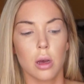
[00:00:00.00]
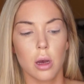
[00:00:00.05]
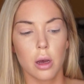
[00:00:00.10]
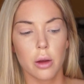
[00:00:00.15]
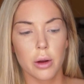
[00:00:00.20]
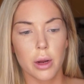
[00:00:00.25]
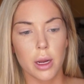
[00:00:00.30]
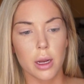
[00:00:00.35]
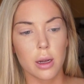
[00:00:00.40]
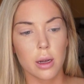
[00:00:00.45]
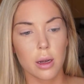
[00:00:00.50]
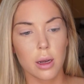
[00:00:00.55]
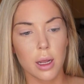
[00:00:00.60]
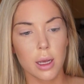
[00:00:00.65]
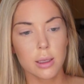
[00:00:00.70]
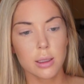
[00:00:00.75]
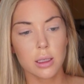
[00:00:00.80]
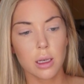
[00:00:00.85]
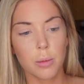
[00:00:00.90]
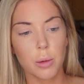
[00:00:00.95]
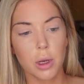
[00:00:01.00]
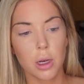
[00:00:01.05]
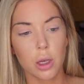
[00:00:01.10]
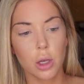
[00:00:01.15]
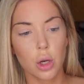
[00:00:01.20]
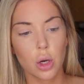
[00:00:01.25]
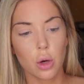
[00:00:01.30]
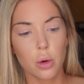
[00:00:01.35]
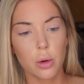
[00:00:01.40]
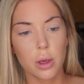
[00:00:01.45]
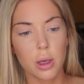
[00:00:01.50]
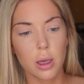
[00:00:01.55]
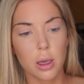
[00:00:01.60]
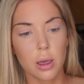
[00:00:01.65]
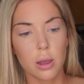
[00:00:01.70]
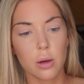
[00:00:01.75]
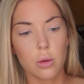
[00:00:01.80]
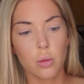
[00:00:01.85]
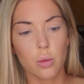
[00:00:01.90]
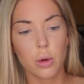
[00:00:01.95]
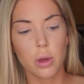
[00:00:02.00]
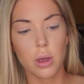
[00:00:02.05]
All right, next I'm gonna go in